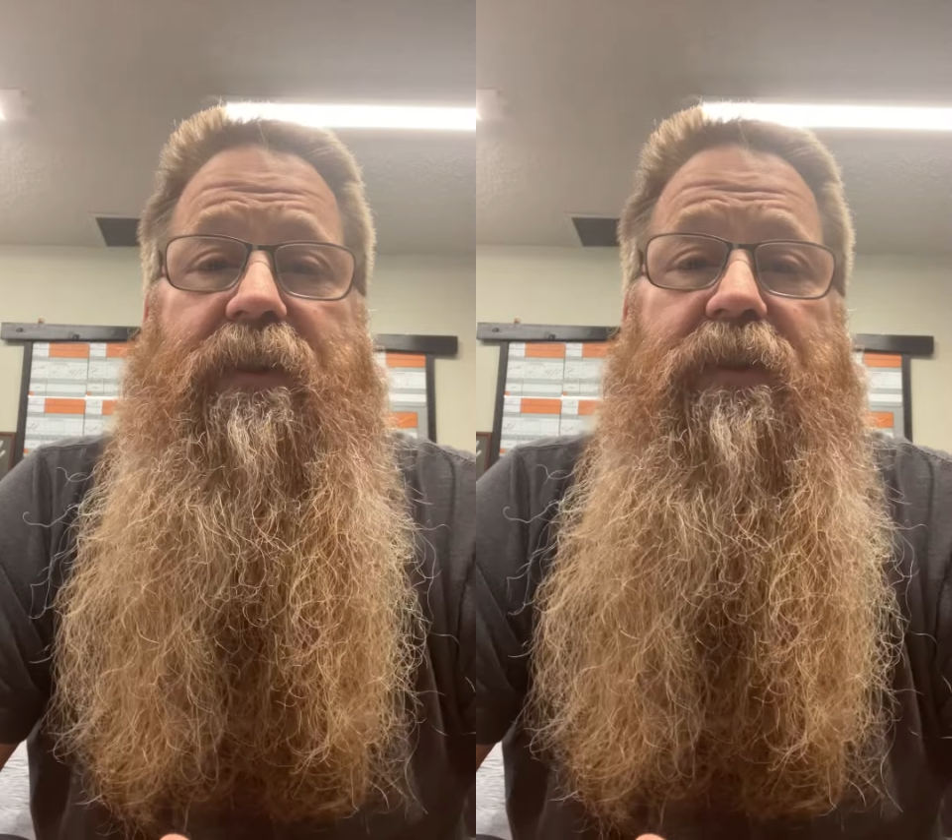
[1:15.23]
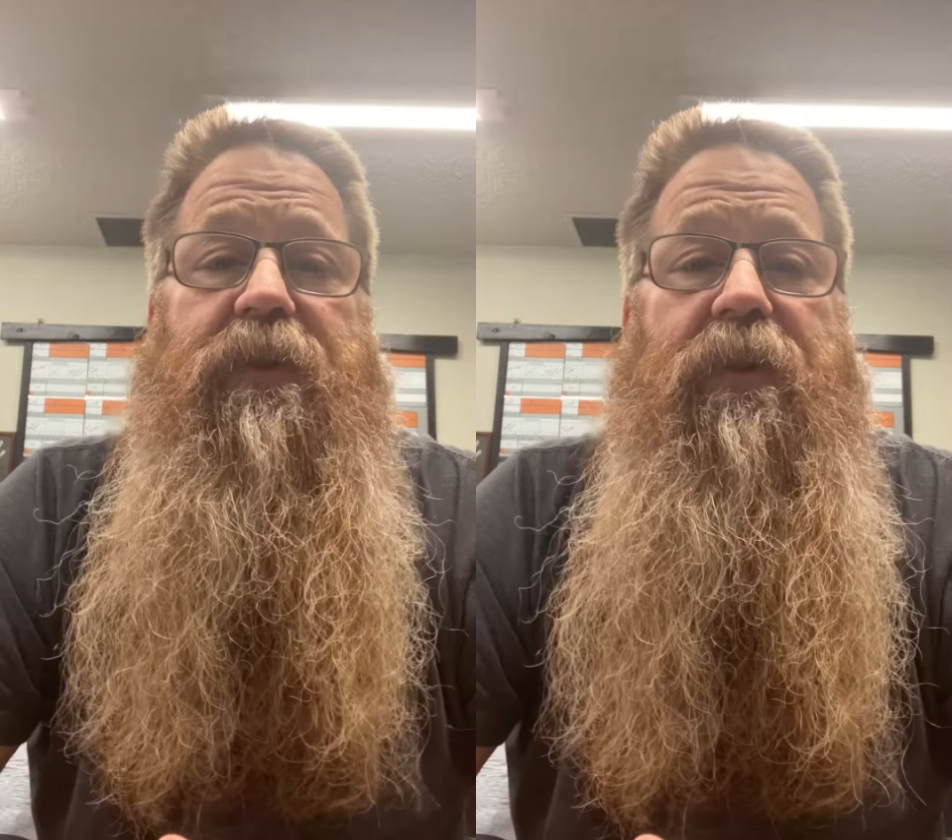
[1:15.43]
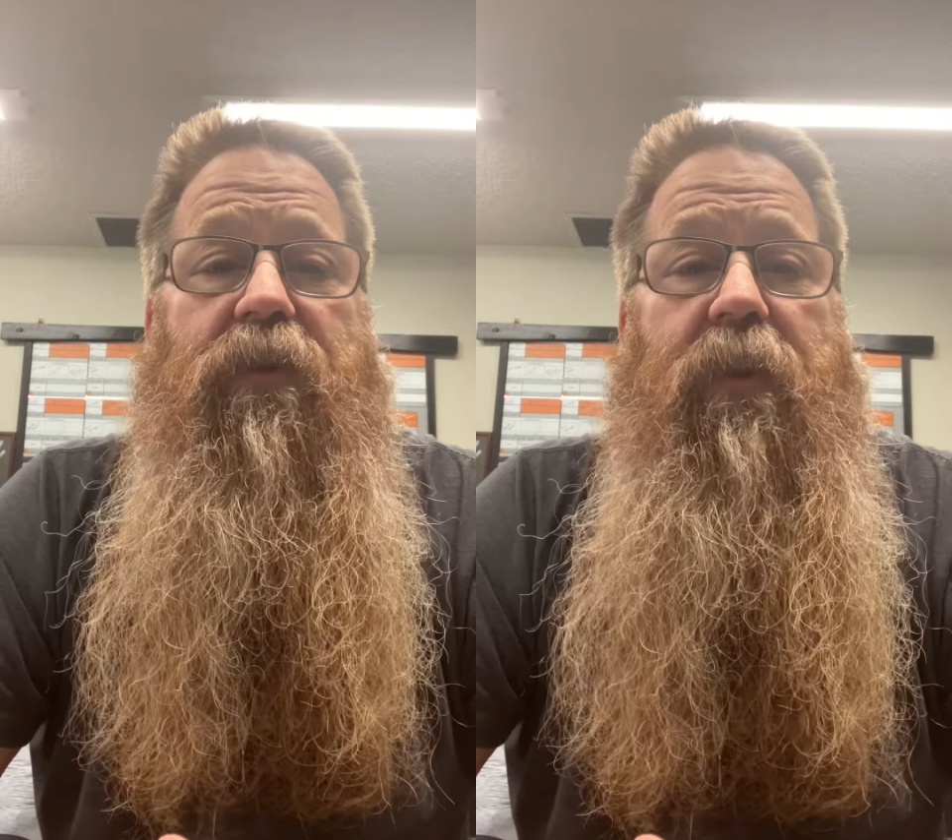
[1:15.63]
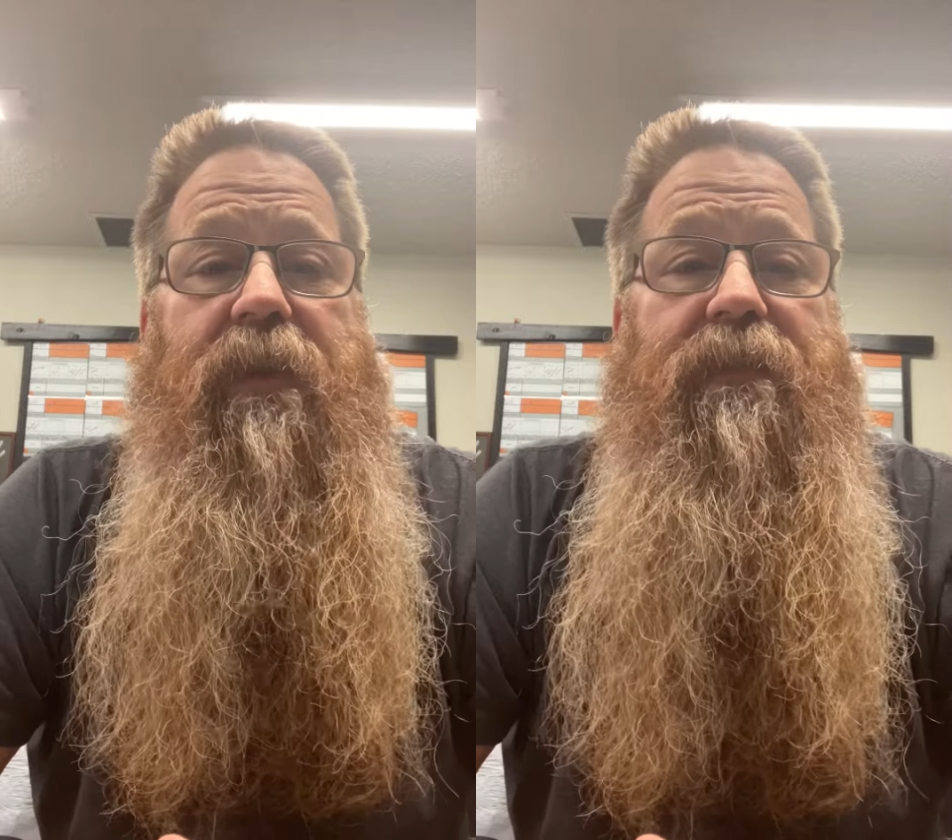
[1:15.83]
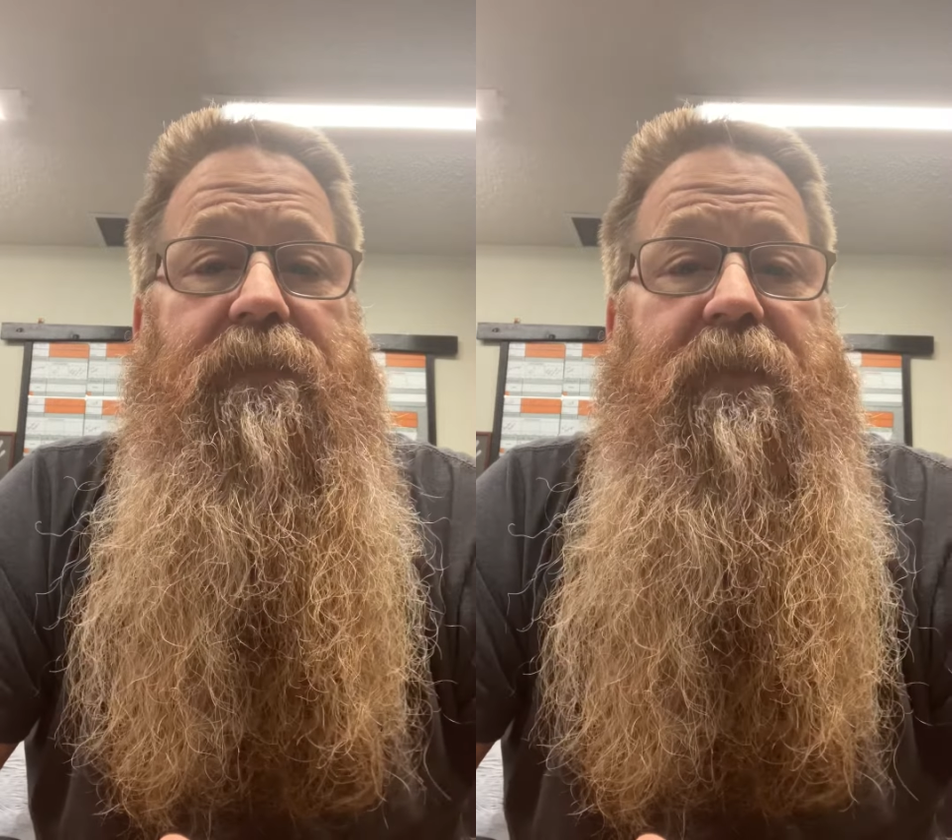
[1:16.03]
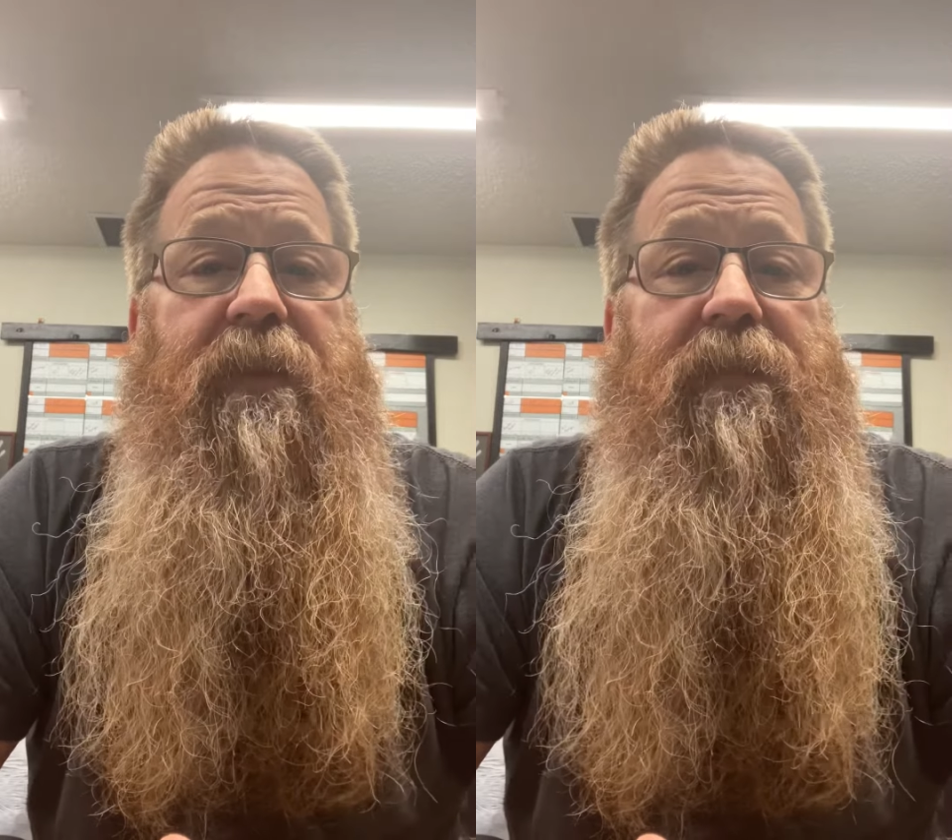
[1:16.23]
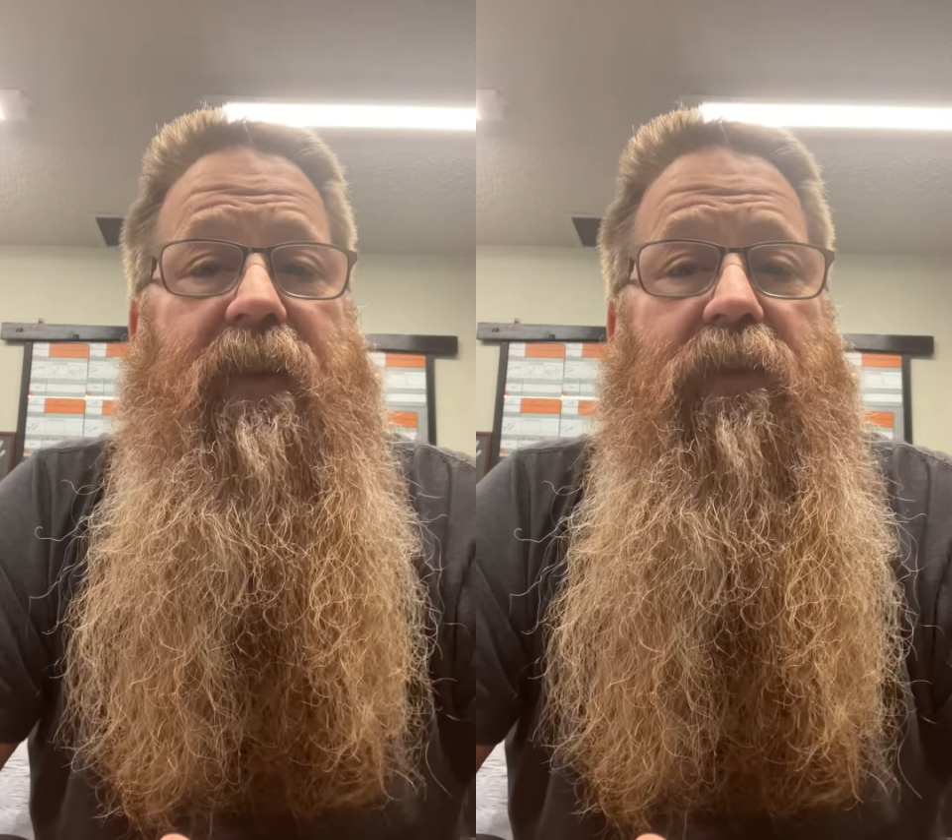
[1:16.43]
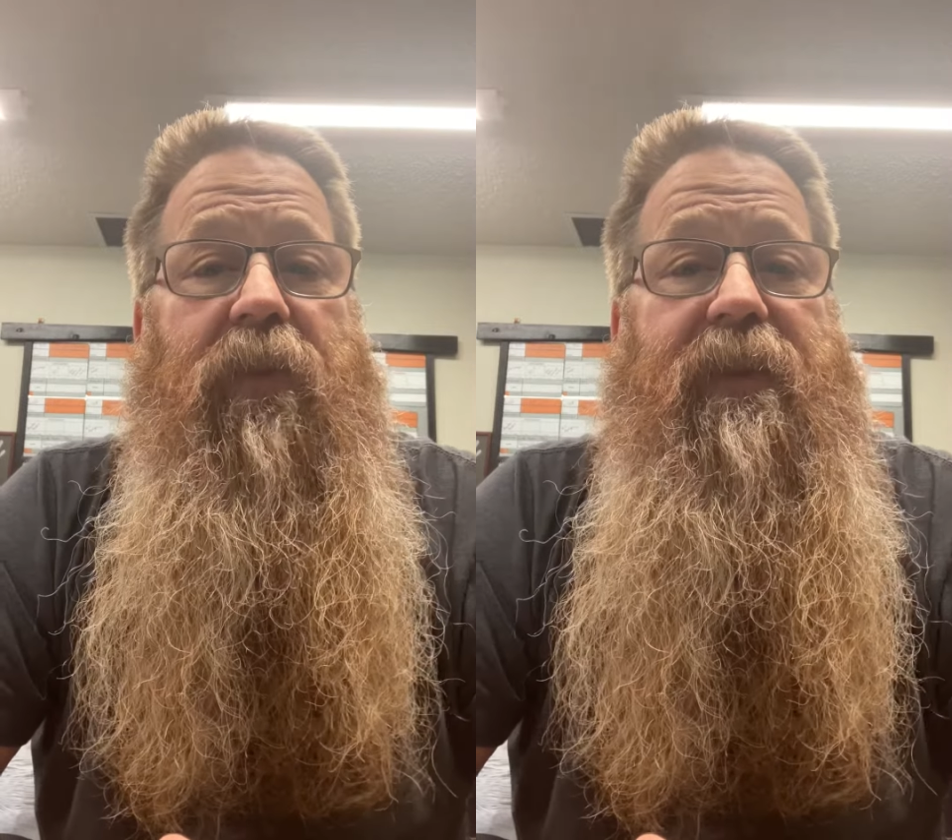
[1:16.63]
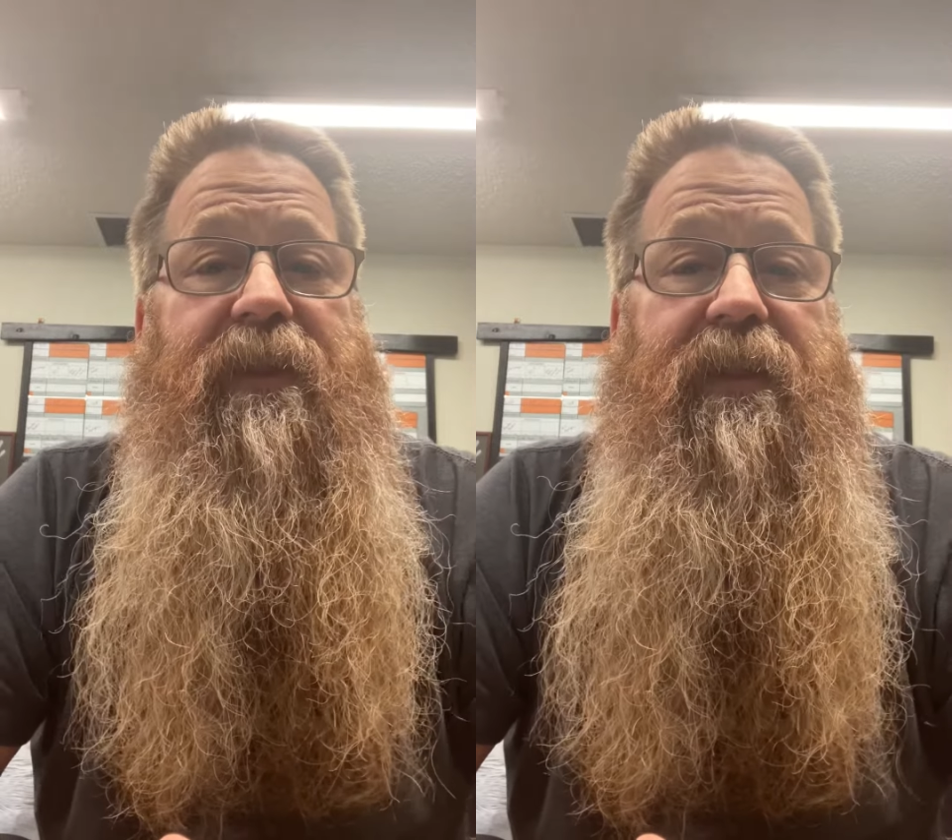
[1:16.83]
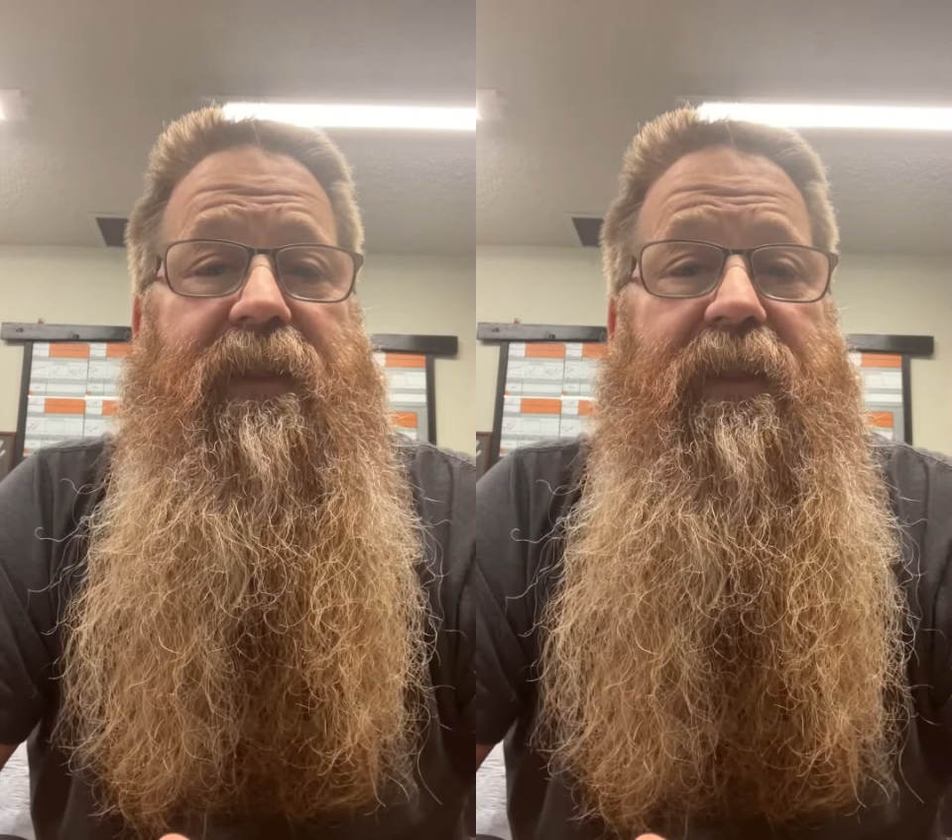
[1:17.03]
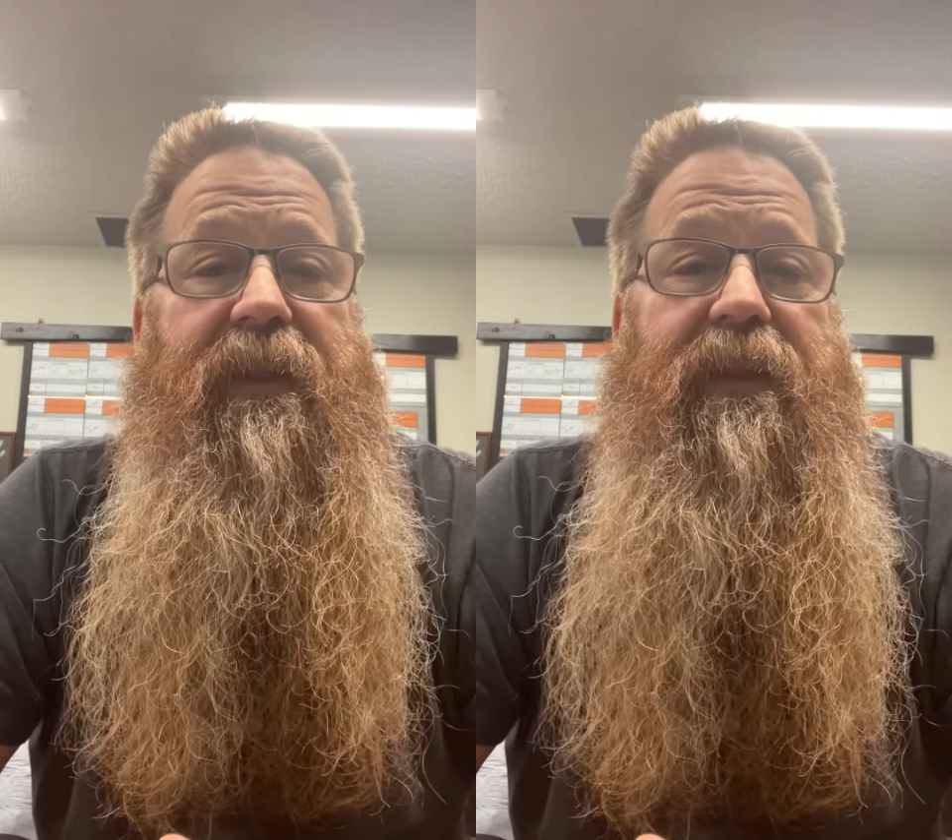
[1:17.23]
to turn away from something we see,